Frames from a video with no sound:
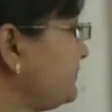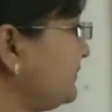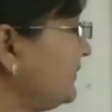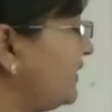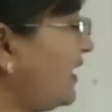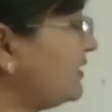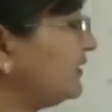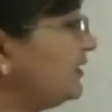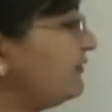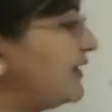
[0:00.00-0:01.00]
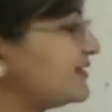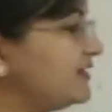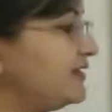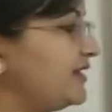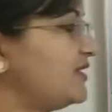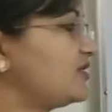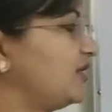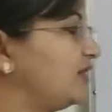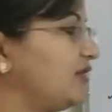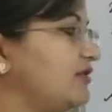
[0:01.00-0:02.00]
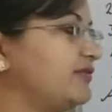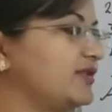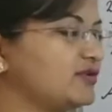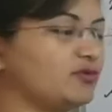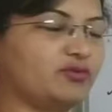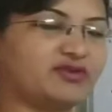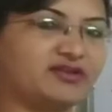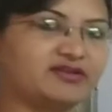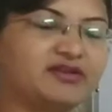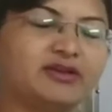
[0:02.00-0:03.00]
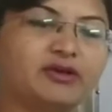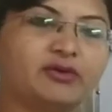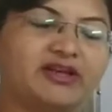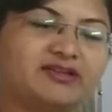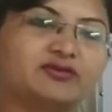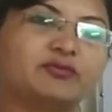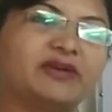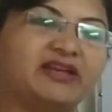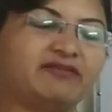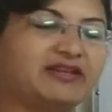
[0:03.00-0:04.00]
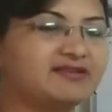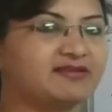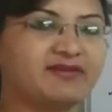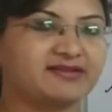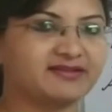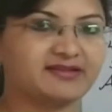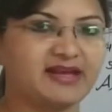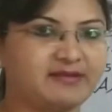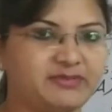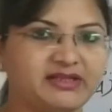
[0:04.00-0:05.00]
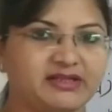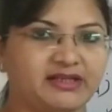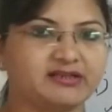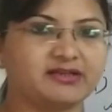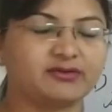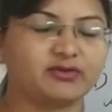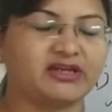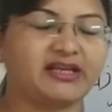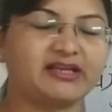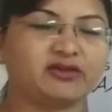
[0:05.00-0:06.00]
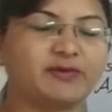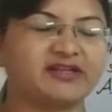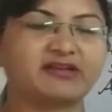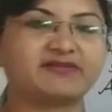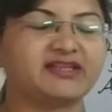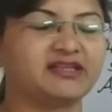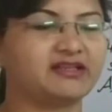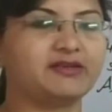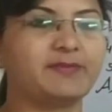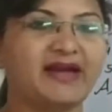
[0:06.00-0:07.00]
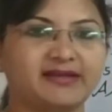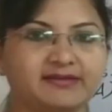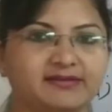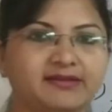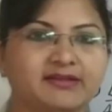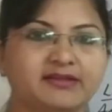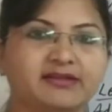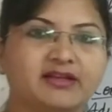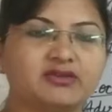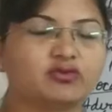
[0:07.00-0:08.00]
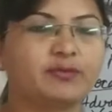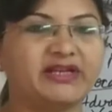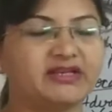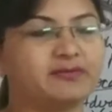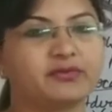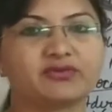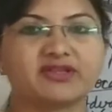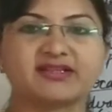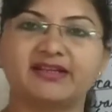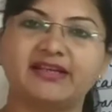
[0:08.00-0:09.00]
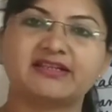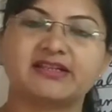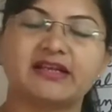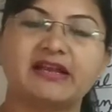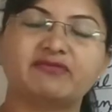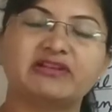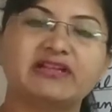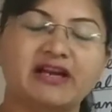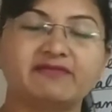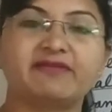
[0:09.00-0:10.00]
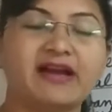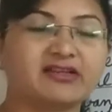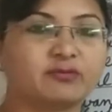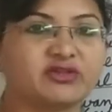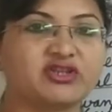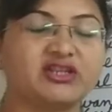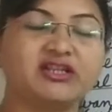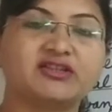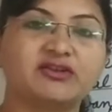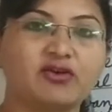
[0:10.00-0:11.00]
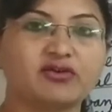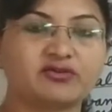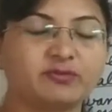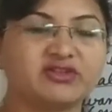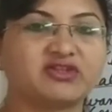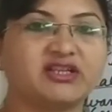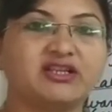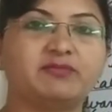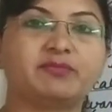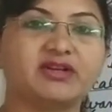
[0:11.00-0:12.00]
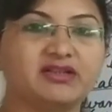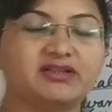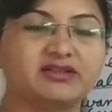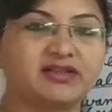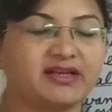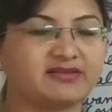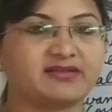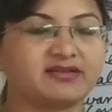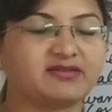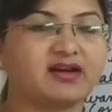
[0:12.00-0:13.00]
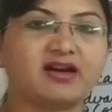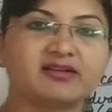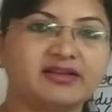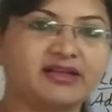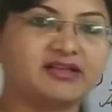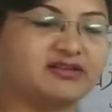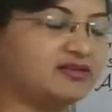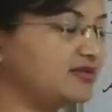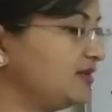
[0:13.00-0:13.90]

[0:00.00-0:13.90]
Then it facilitates sharing of resources. Okay, so various devices can be connected. Okay, like you might have seen in the bank, there are so many computers connected, and with that fax machine, Xerox machine, printer, etc. are connected.